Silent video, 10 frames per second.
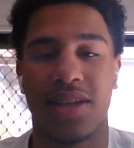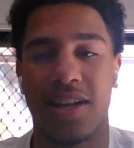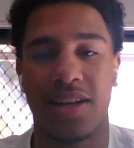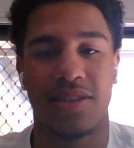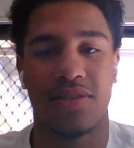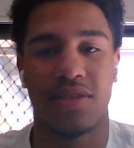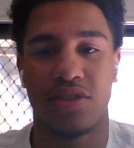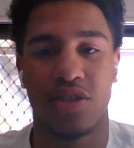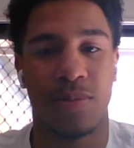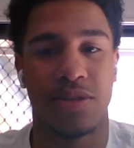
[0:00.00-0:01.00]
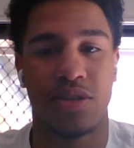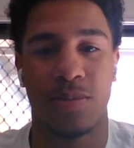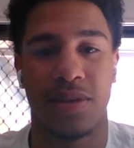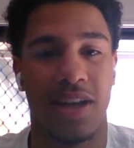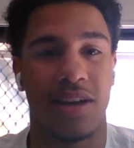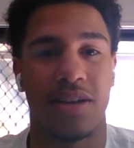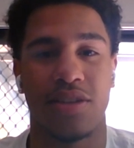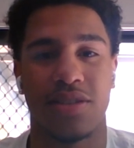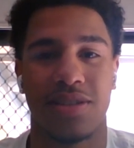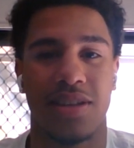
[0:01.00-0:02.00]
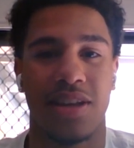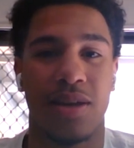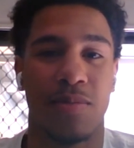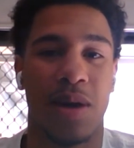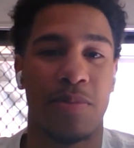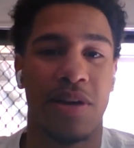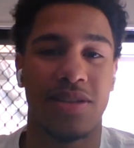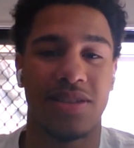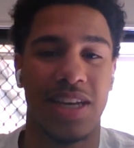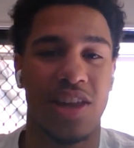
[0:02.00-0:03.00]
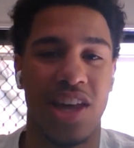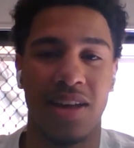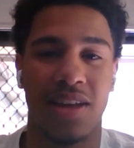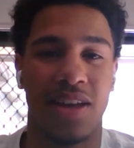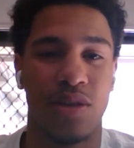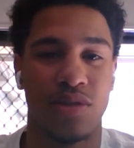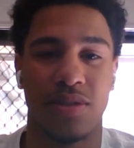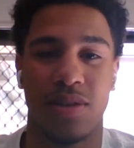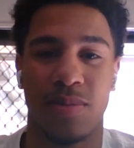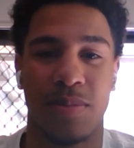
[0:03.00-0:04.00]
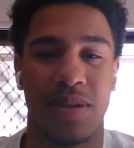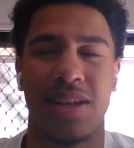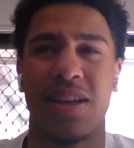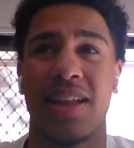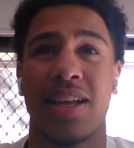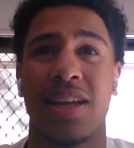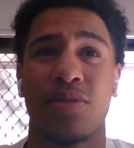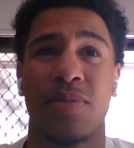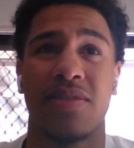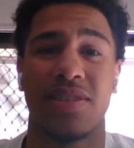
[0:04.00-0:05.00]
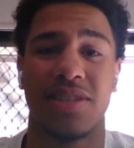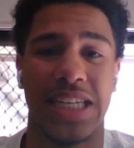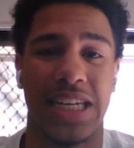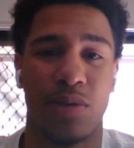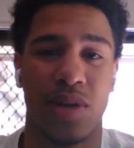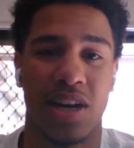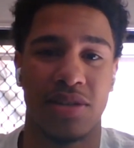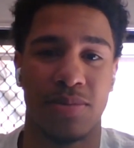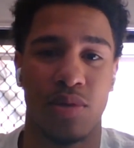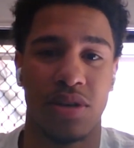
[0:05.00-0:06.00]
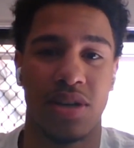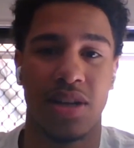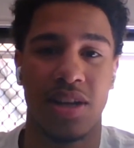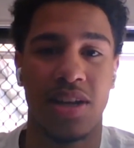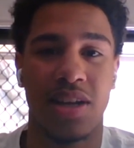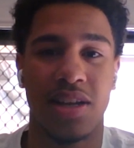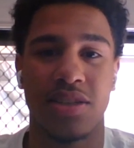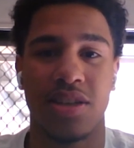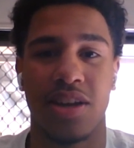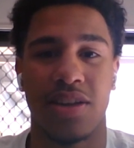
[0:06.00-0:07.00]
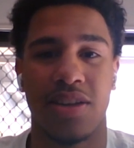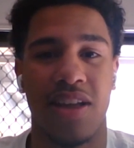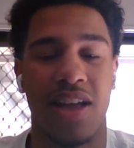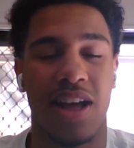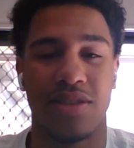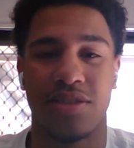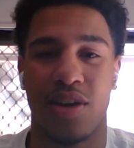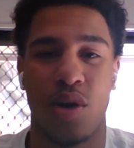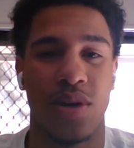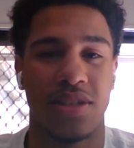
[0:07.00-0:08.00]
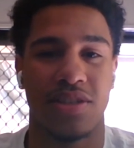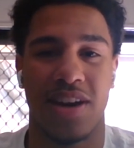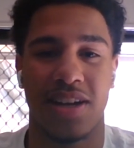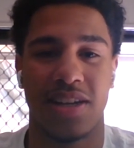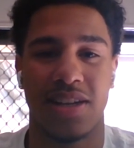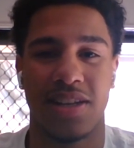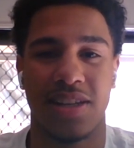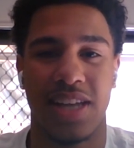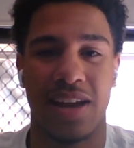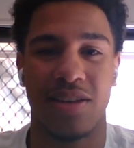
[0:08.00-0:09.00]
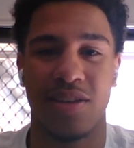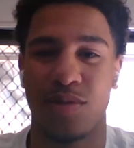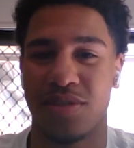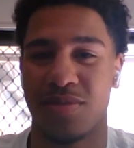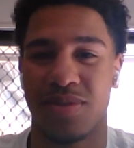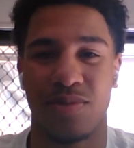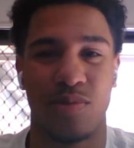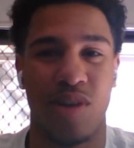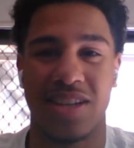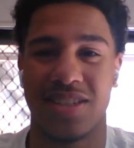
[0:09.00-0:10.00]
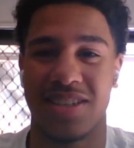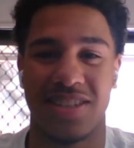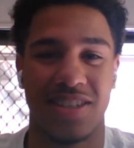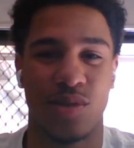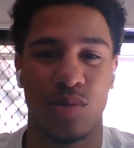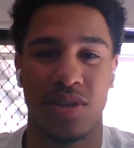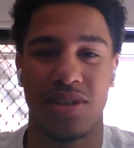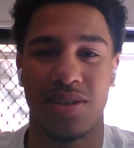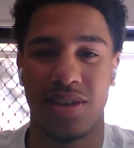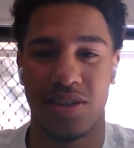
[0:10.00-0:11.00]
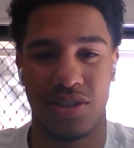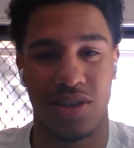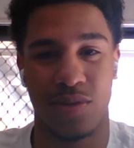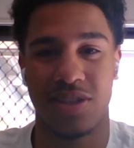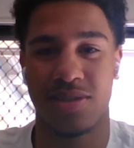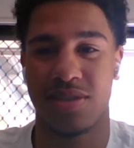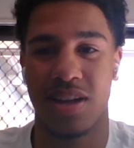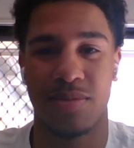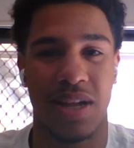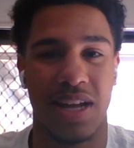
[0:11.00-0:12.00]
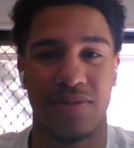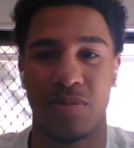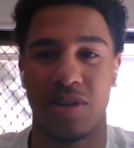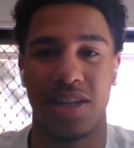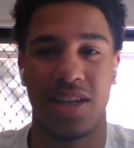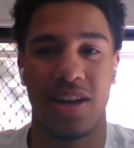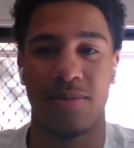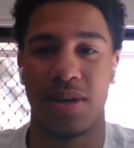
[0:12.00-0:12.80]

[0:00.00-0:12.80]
I started super young because my brother CJ, I think he was playing for Sydney when I was born. So I was always around it. Dad was raised us into it. So we just started playing from really young.